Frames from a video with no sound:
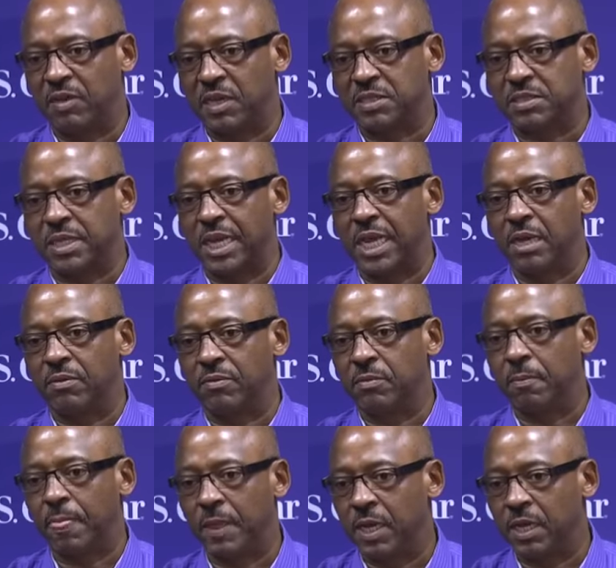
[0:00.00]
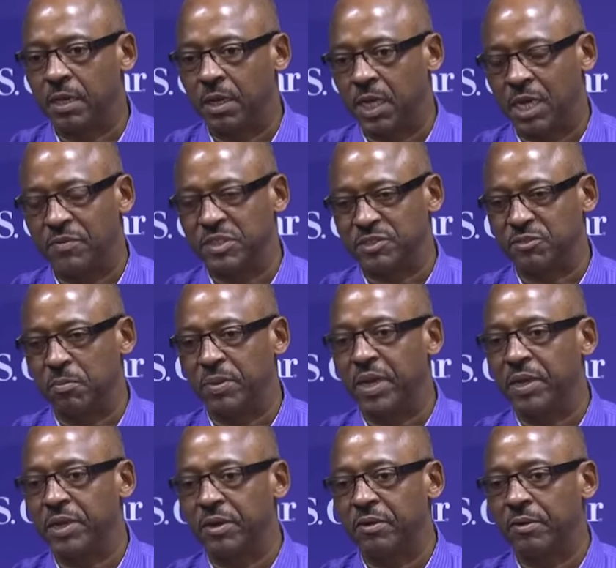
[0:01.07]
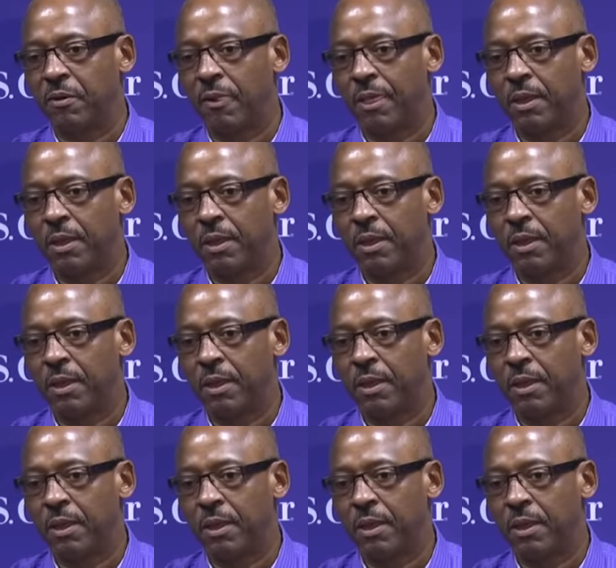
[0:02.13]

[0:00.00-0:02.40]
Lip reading: our staff, and ever since you've been here,